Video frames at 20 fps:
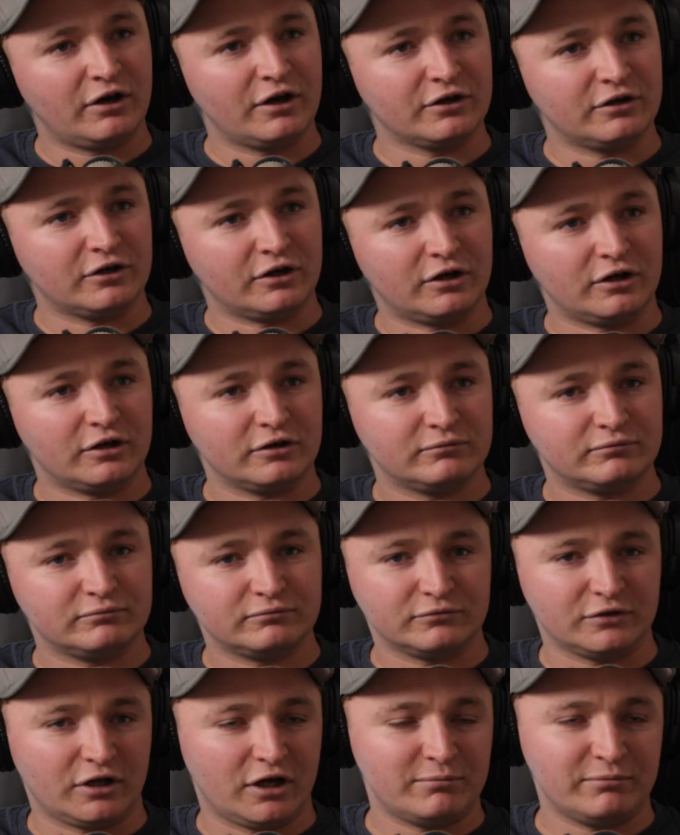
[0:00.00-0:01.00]
And I got
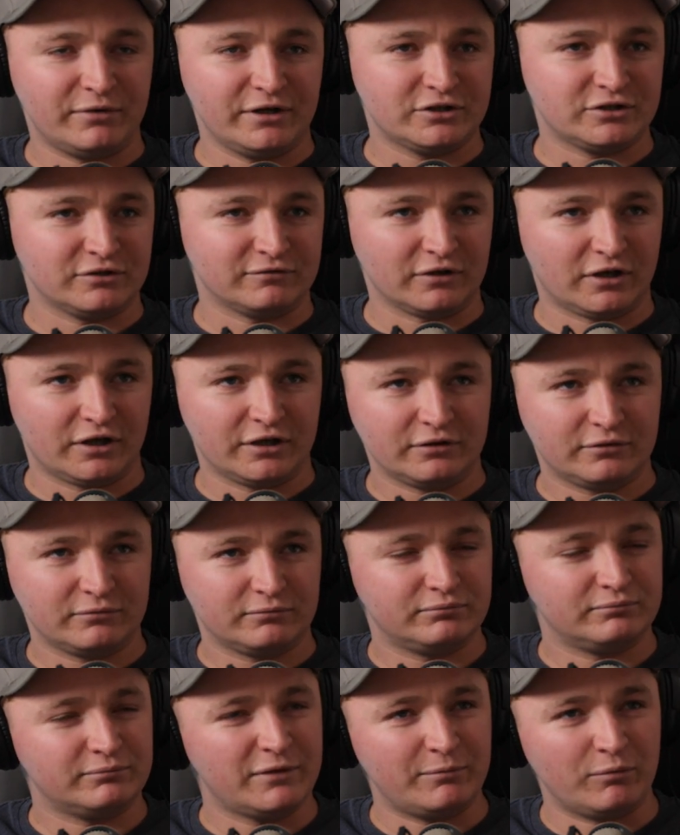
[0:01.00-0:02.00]
like a mixture of like
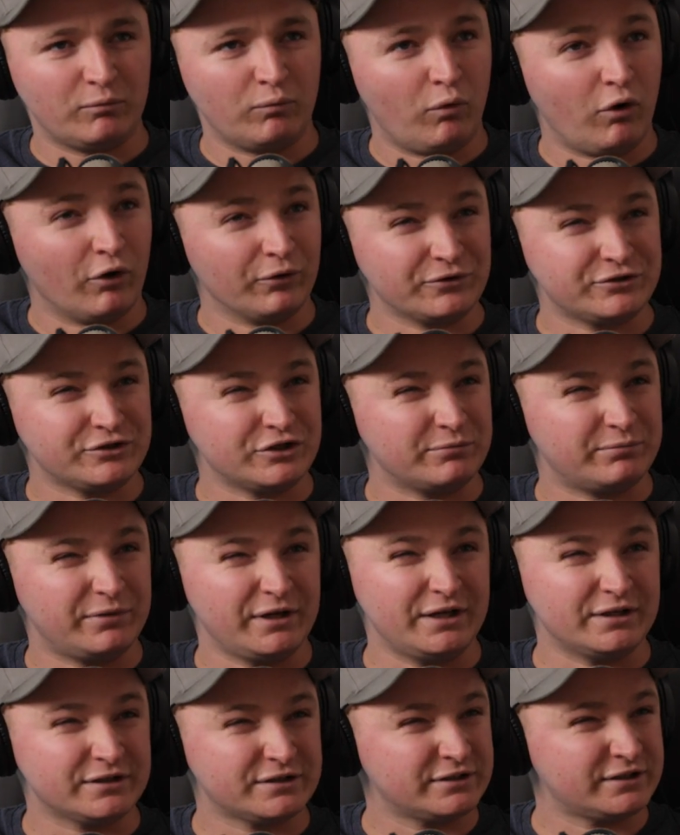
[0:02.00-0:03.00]
maybe 1 or 2
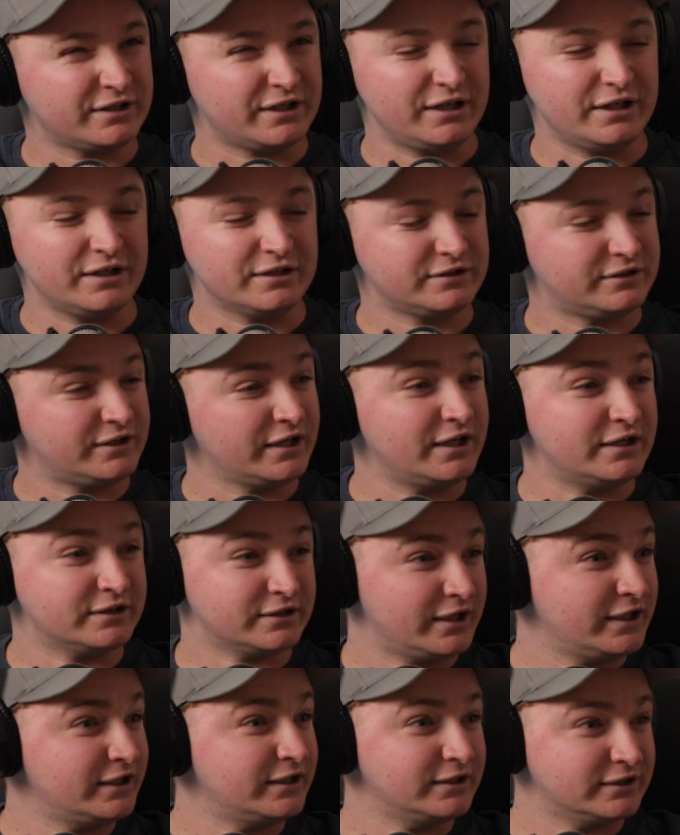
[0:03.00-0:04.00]
Bs, Cs,
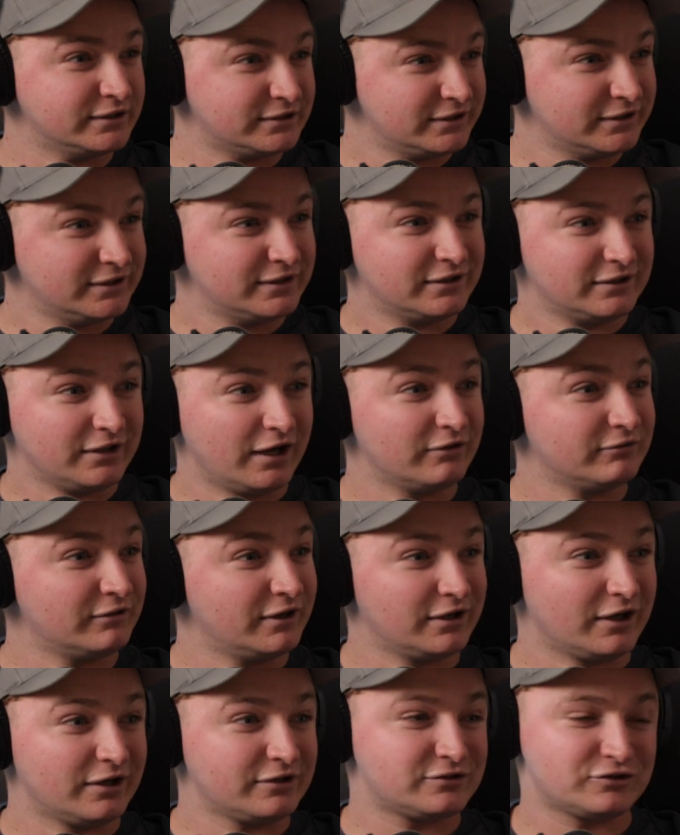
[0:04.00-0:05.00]
Ds, and Es.
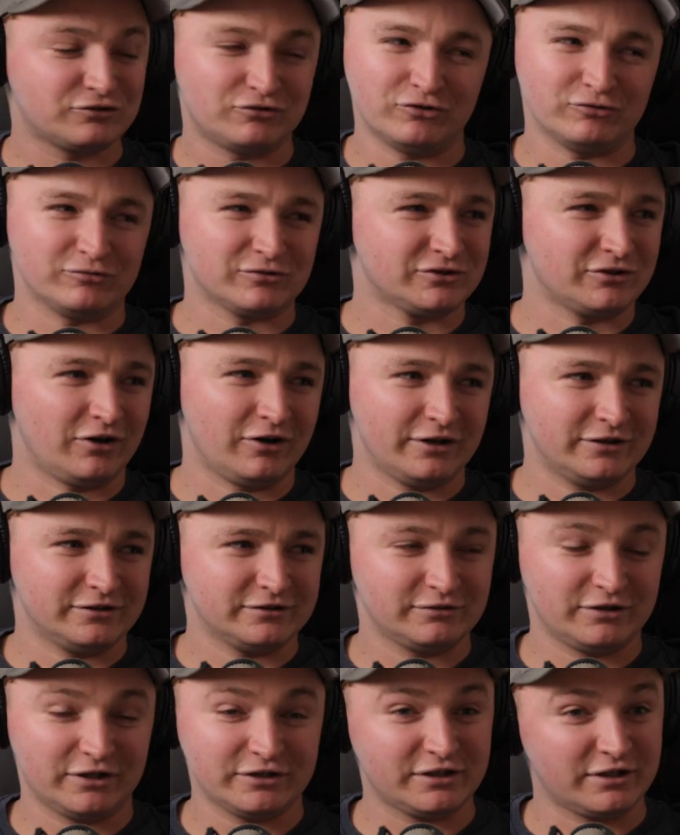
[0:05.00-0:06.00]
Like really like screwed with
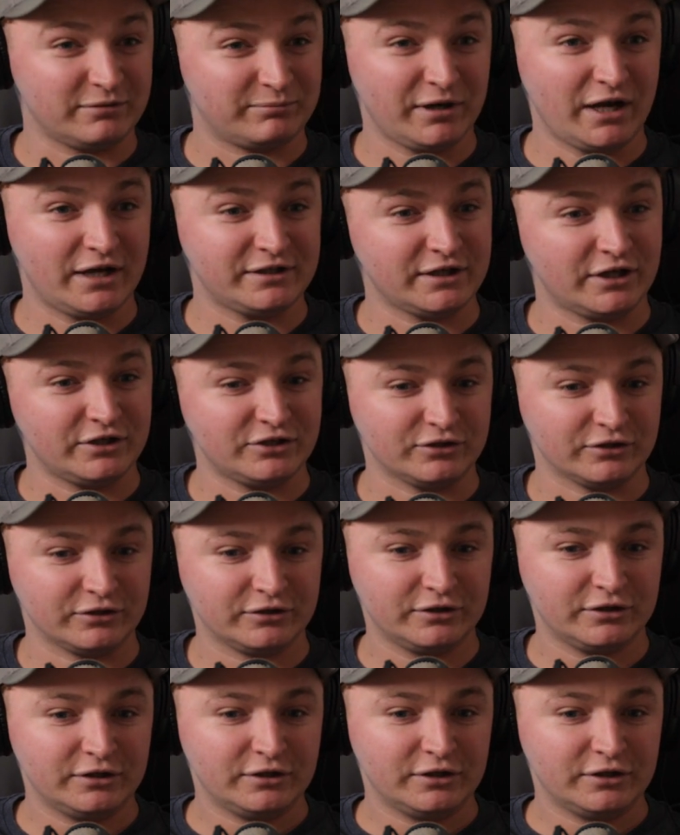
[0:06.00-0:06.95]
science because I just didn't pay attention.